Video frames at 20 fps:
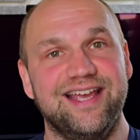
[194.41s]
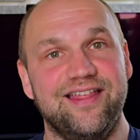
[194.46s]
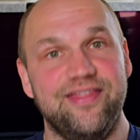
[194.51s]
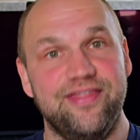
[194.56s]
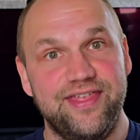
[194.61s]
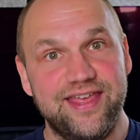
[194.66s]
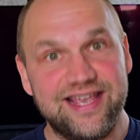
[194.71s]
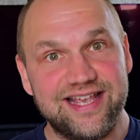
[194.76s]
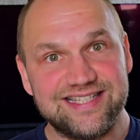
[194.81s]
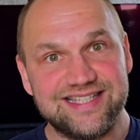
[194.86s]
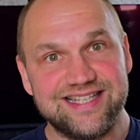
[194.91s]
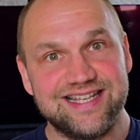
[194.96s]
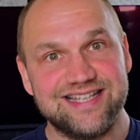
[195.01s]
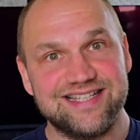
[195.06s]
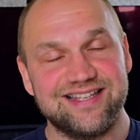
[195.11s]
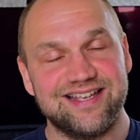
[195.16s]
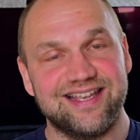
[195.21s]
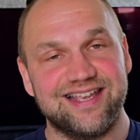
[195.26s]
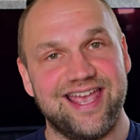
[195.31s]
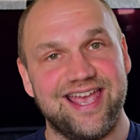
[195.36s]
this
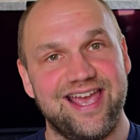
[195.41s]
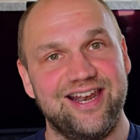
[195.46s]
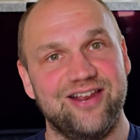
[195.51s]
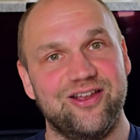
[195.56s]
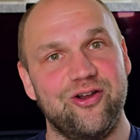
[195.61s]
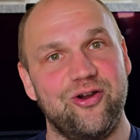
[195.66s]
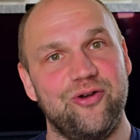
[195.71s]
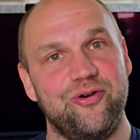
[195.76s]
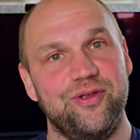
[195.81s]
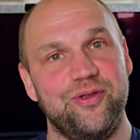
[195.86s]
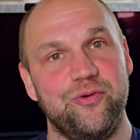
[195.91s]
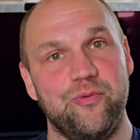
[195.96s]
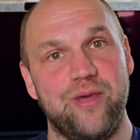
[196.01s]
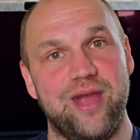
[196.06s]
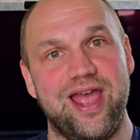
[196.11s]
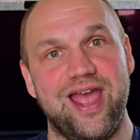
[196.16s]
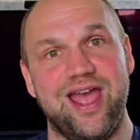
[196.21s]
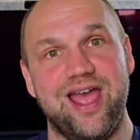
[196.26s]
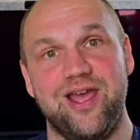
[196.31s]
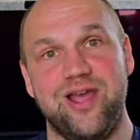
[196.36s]
is a category
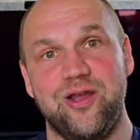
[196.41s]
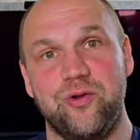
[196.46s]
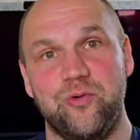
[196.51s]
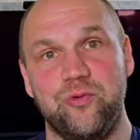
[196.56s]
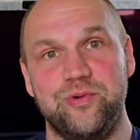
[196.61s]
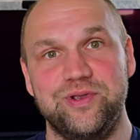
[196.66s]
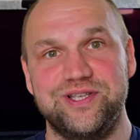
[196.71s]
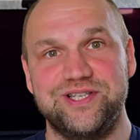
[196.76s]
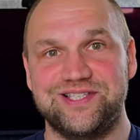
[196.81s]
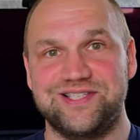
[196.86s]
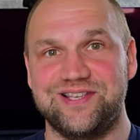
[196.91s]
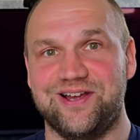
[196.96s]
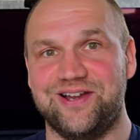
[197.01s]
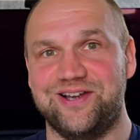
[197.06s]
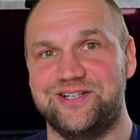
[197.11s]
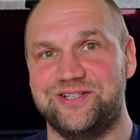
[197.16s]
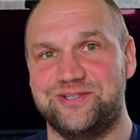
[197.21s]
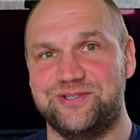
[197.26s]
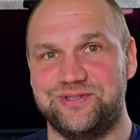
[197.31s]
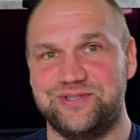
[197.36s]
where we
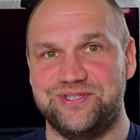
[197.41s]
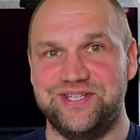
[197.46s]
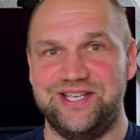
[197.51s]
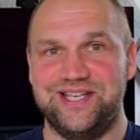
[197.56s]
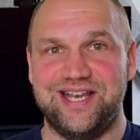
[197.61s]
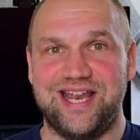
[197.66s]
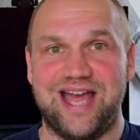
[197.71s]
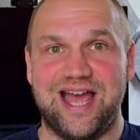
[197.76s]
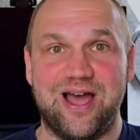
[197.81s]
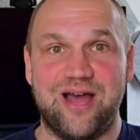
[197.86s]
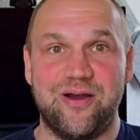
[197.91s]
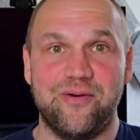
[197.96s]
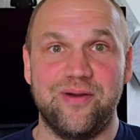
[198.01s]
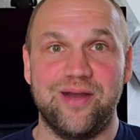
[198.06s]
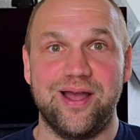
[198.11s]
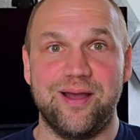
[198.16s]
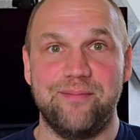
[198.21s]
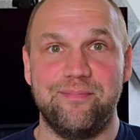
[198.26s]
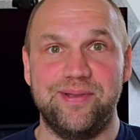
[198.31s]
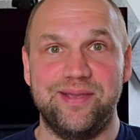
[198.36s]
start to see now
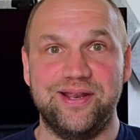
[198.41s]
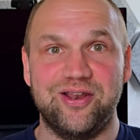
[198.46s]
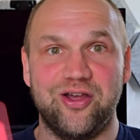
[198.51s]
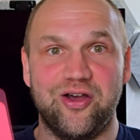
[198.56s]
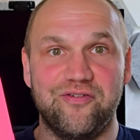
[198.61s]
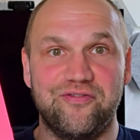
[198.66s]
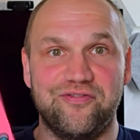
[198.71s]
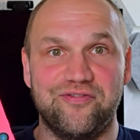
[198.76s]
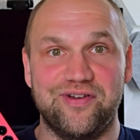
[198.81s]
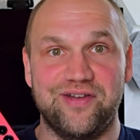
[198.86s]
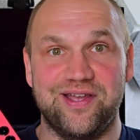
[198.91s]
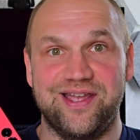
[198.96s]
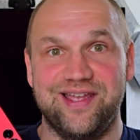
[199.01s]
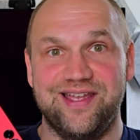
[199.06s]
a bit of